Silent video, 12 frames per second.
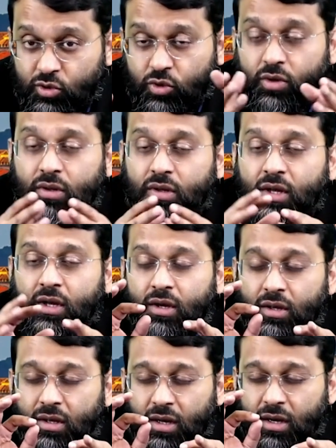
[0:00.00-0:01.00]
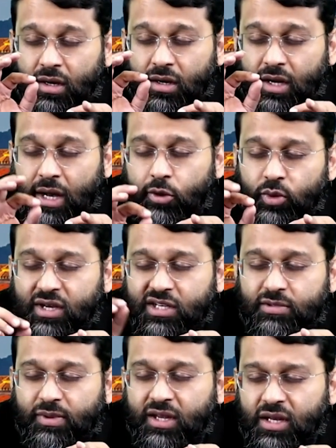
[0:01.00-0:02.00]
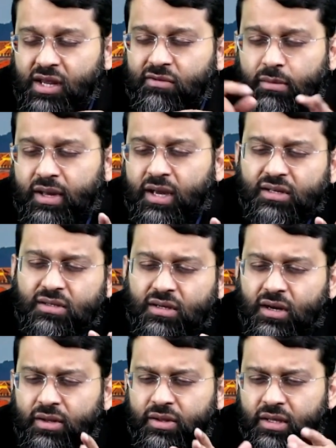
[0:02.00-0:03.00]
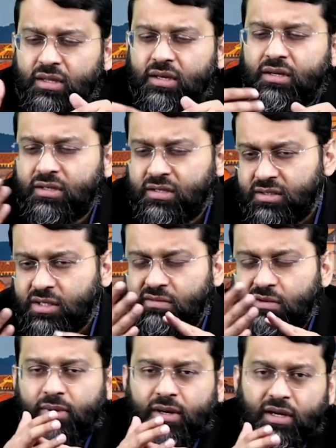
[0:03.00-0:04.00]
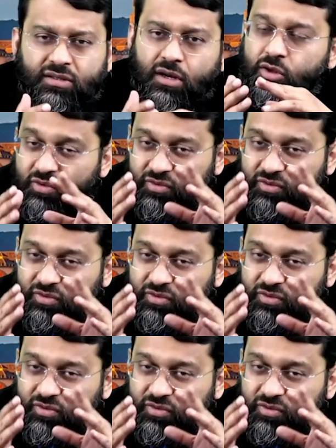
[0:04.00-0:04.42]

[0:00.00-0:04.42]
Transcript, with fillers: Google, uh, How Do We Explain Evil by Yasir Qadhi, and the existence of evil by Yasir Qadhi,